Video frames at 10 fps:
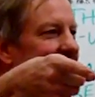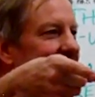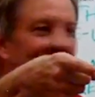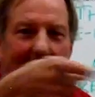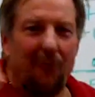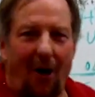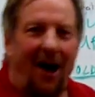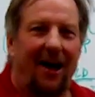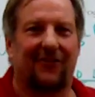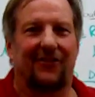It
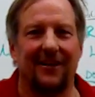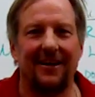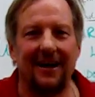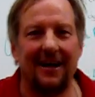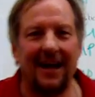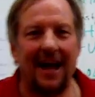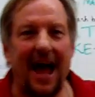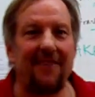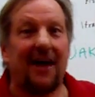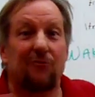was.
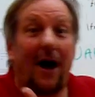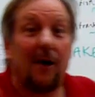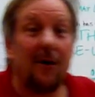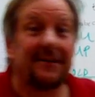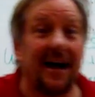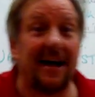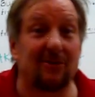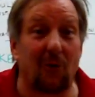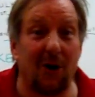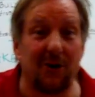And that's why I would die at
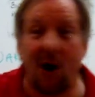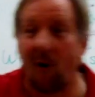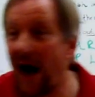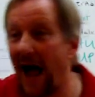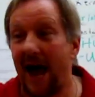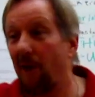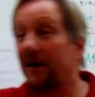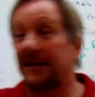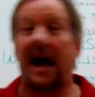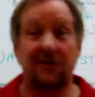the rodeo. And I would
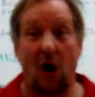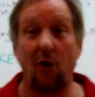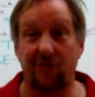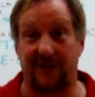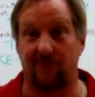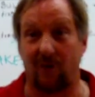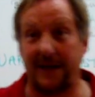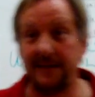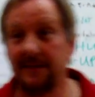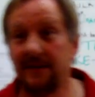have got toasted,
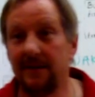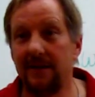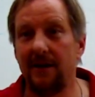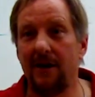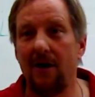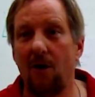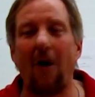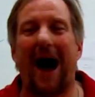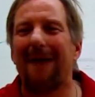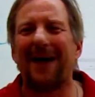right?
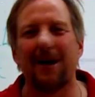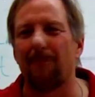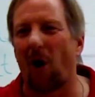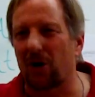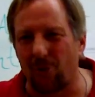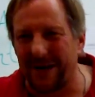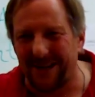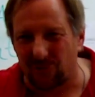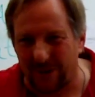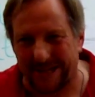Well, I'm not a margarita
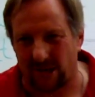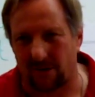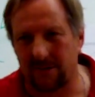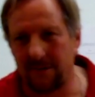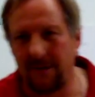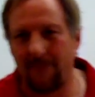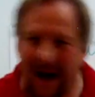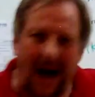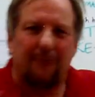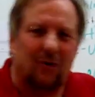drinker, but
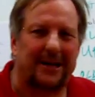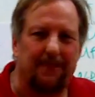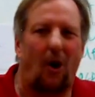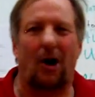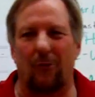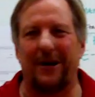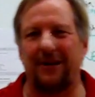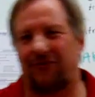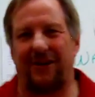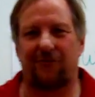I'm drinking
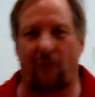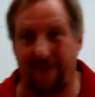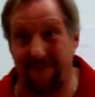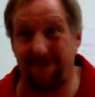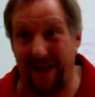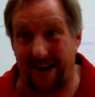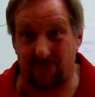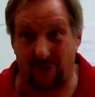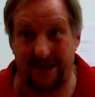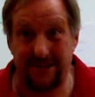margaritas just for the effect,
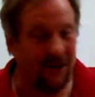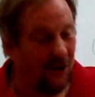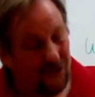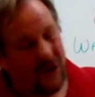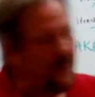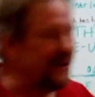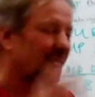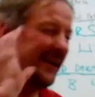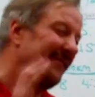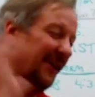right? So I'd be
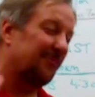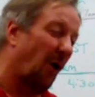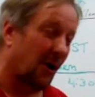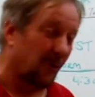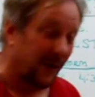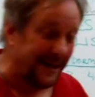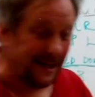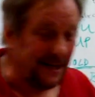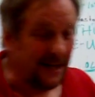drinking this margarita,